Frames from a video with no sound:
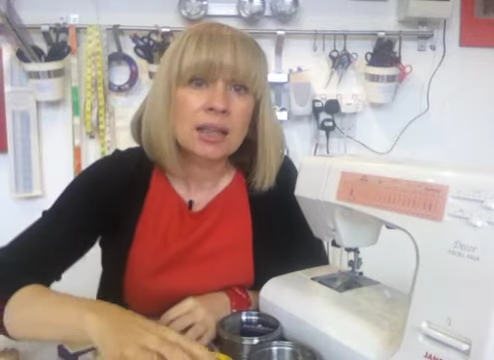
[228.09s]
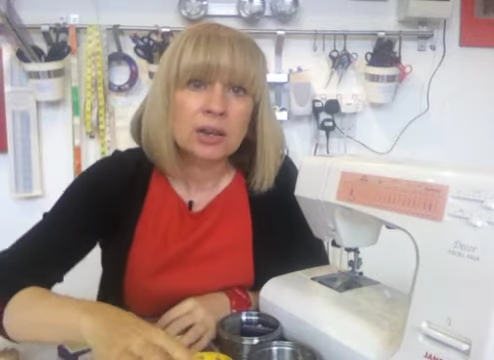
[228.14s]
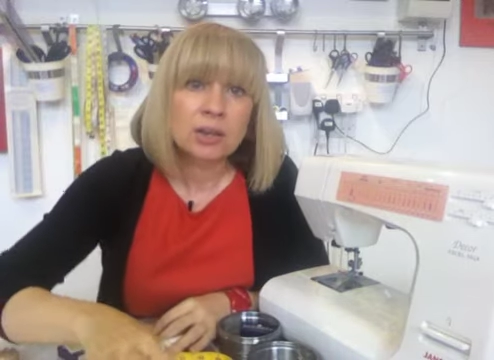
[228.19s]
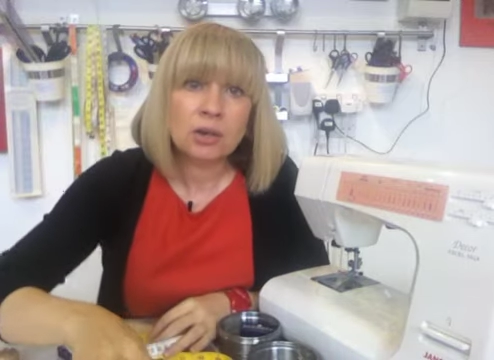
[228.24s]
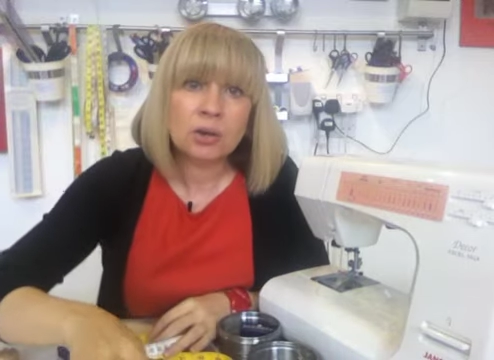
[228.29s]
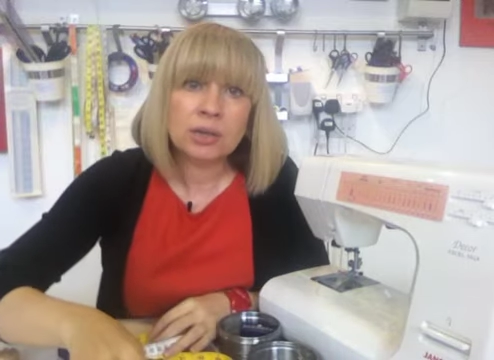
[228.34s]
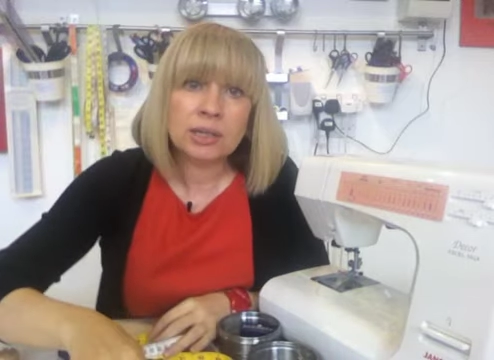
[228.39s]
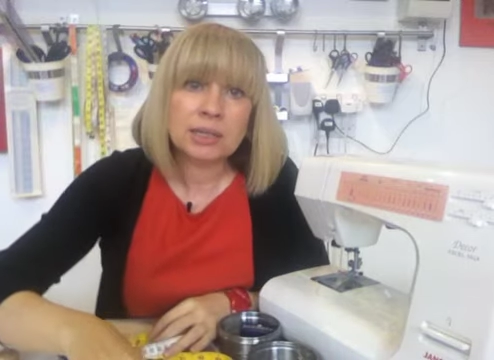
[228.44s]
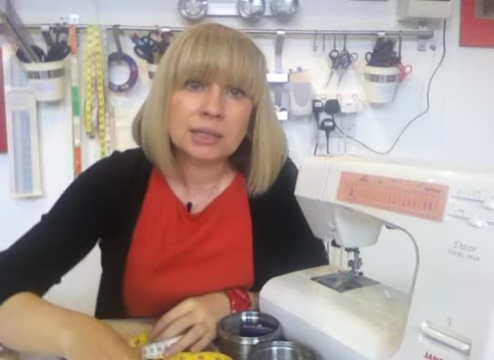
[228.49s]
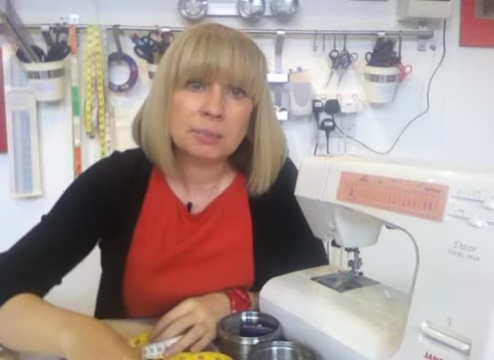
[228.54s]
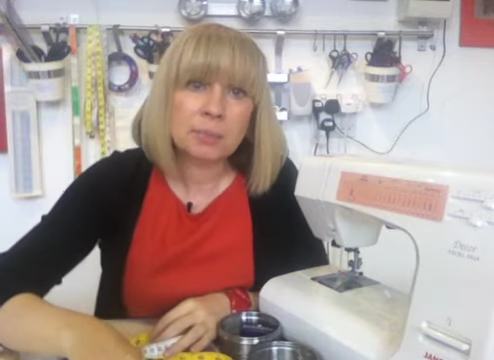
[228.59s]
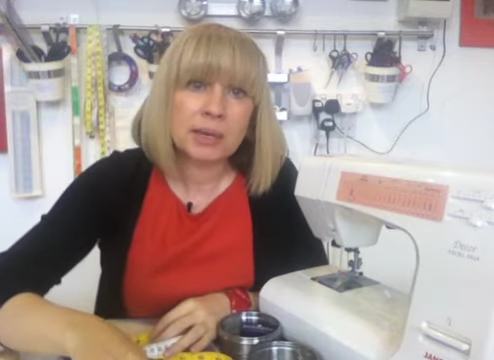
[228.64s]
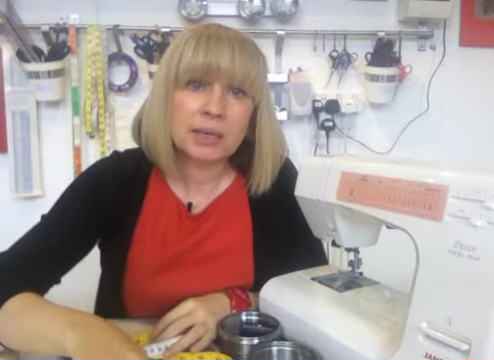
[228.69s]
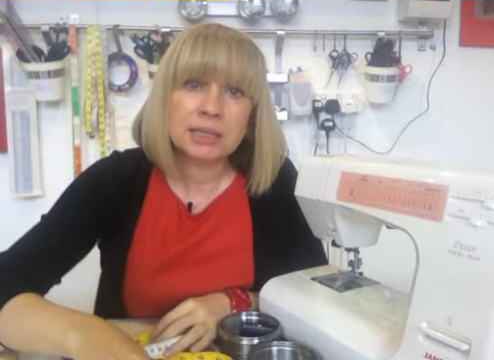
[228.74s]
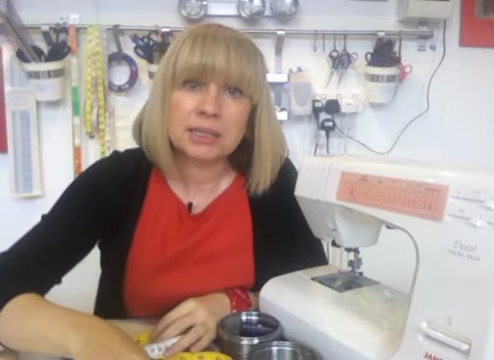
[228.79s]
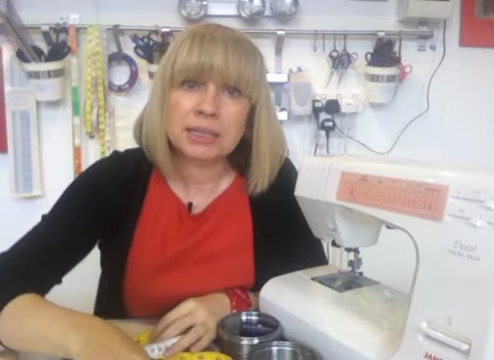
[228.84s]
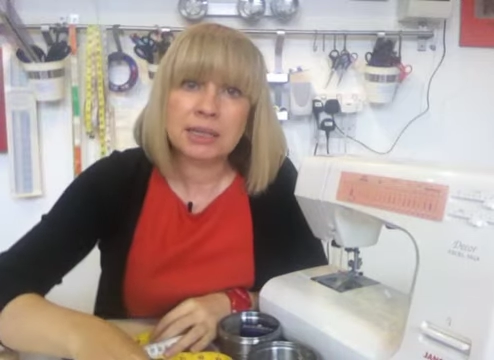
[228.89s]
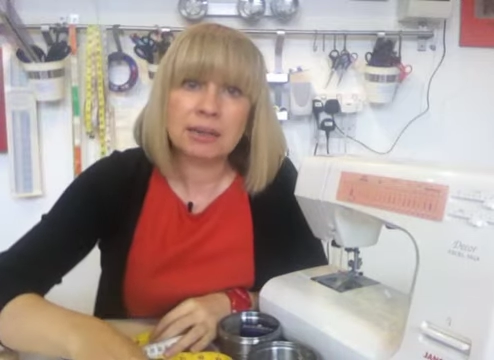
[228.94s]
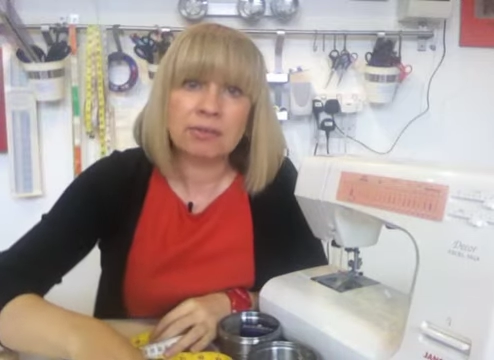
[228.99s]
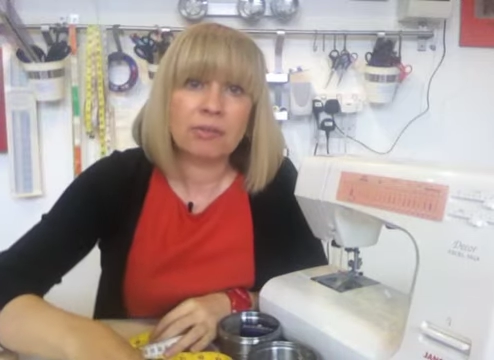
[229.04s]
Not
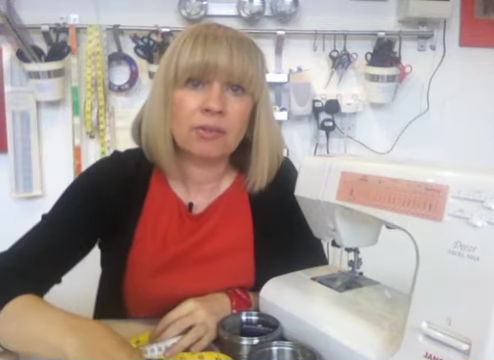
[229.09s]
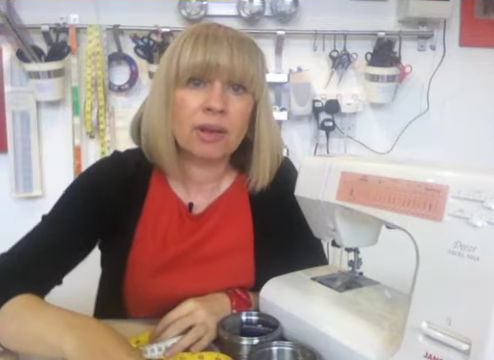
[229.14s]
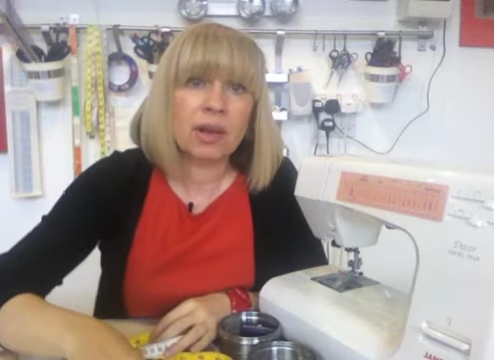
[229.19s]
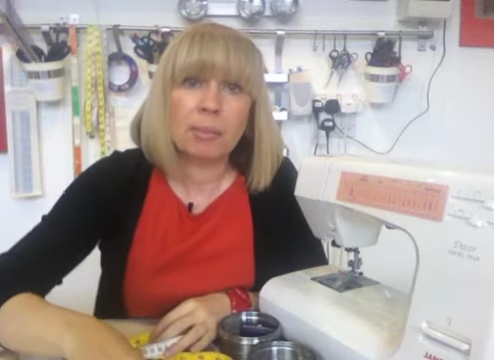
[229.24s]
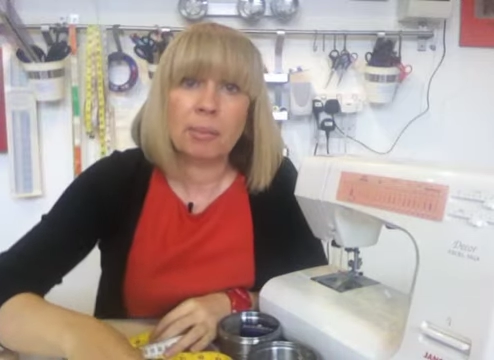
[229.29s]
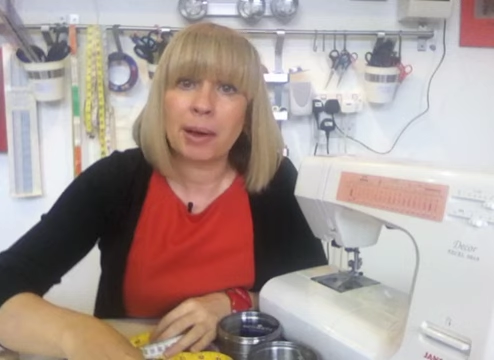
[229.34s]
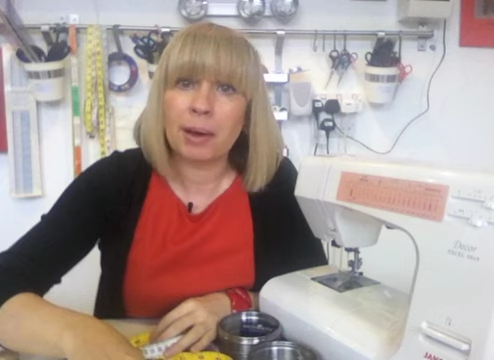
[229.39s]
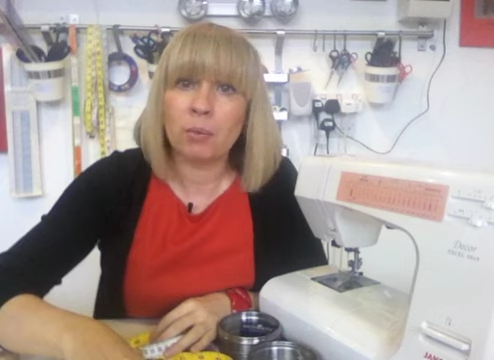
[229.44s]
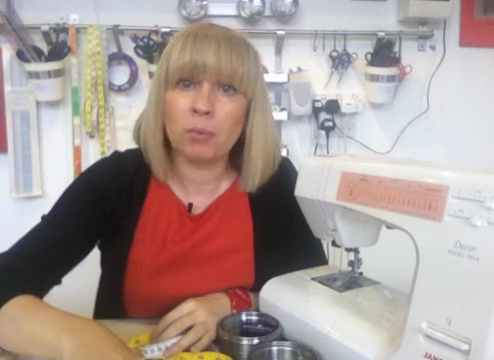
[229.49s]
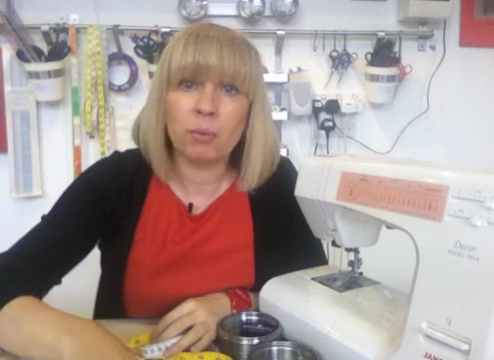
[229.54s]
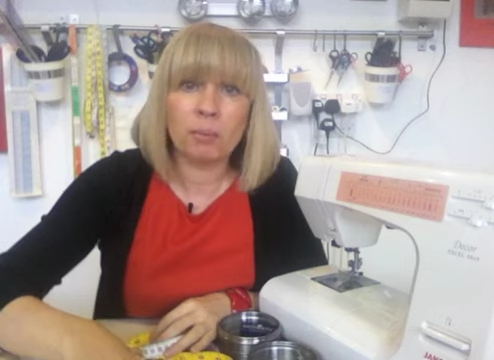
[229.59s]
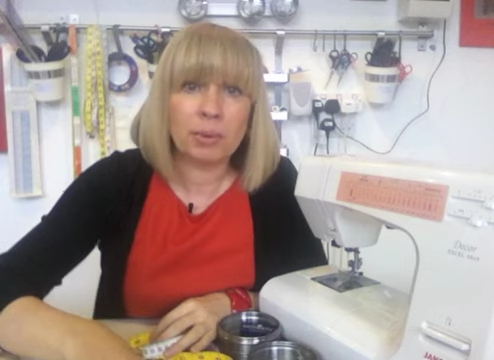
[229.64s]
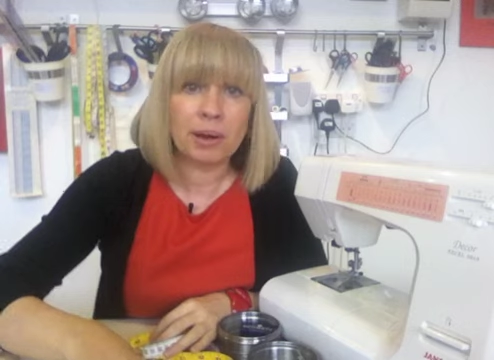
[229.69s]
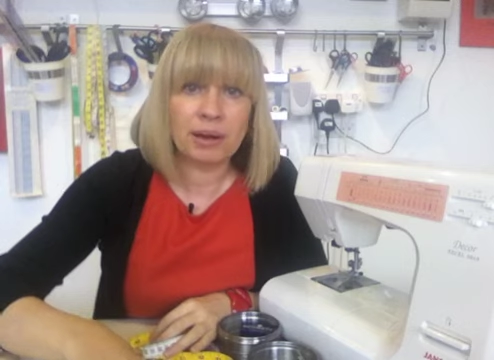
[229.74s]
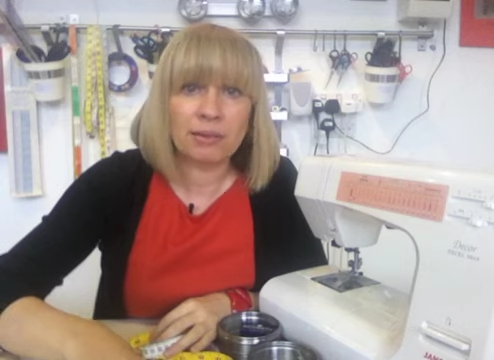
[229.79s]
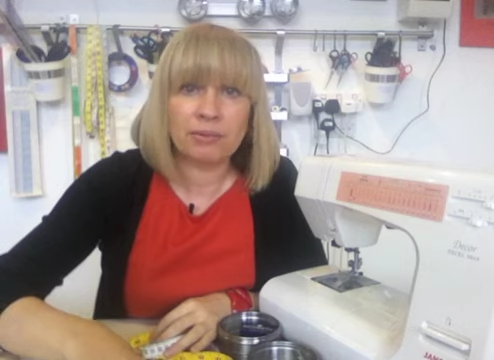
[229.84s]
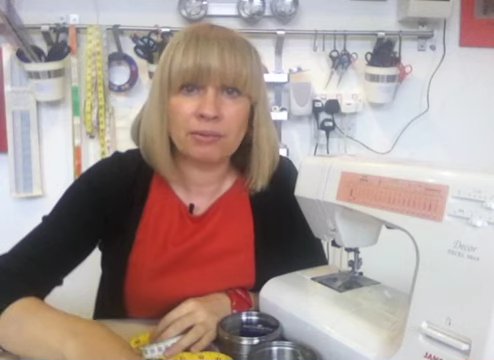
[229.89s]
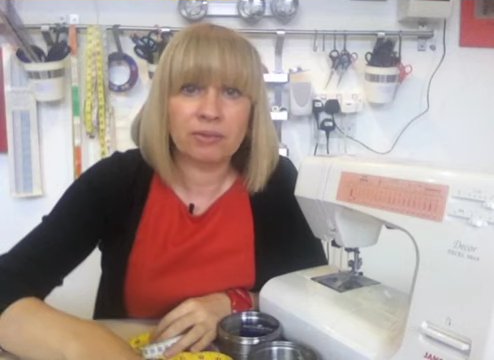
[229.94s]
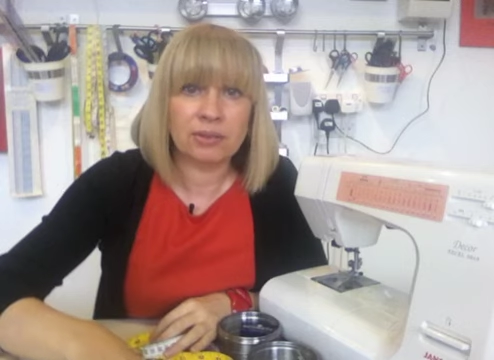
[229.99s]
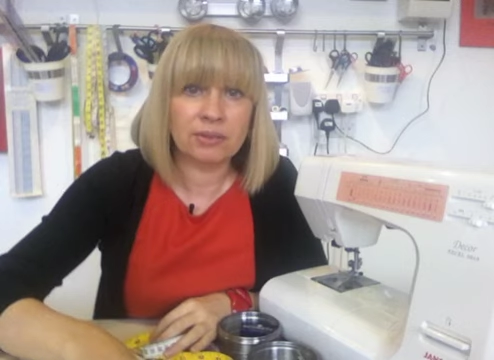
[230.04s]
expensive, about
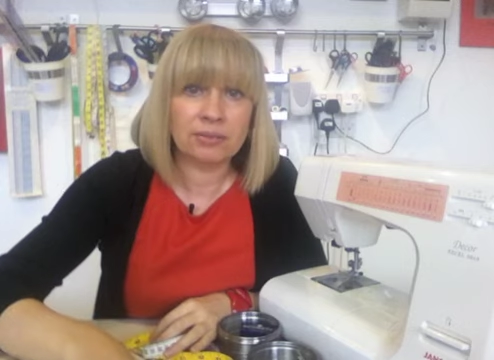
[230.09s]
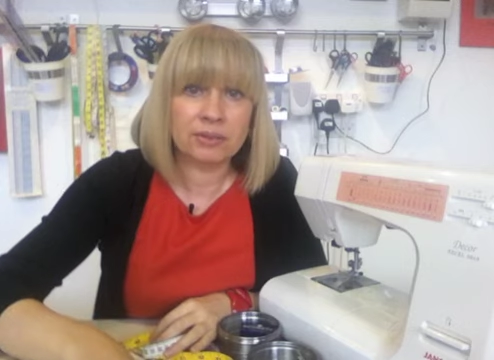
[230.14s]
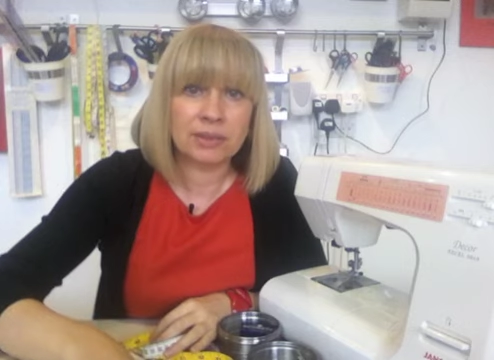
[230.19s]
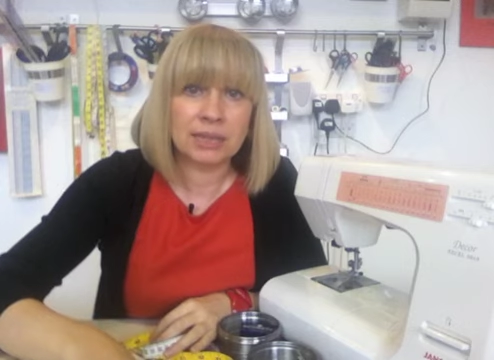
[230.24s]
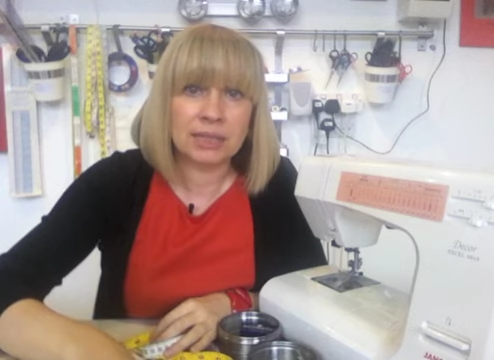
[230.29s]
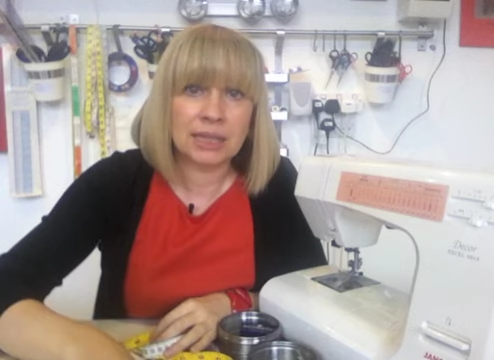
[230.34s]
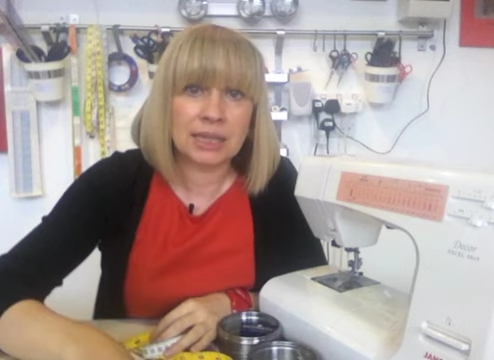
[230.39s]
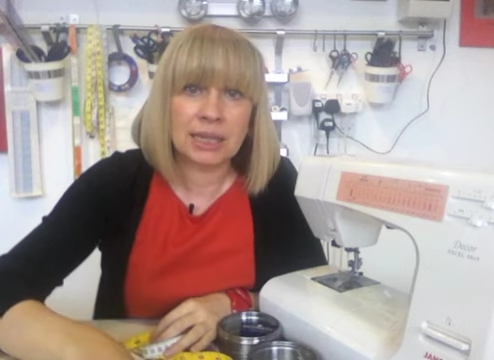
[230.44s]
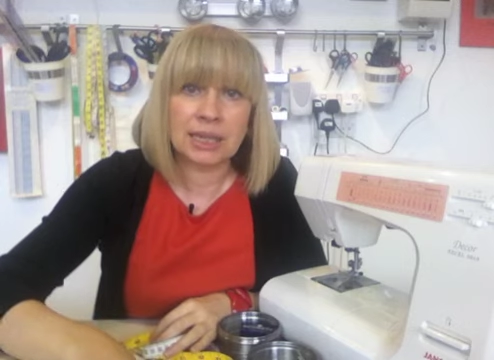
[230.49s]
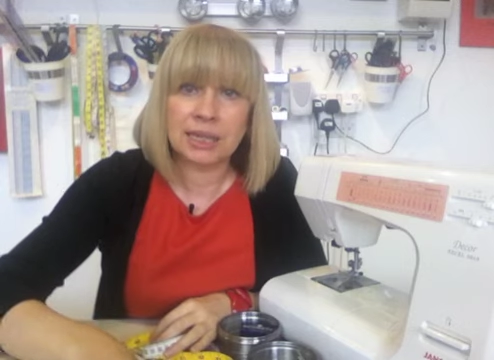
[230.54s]
£1.50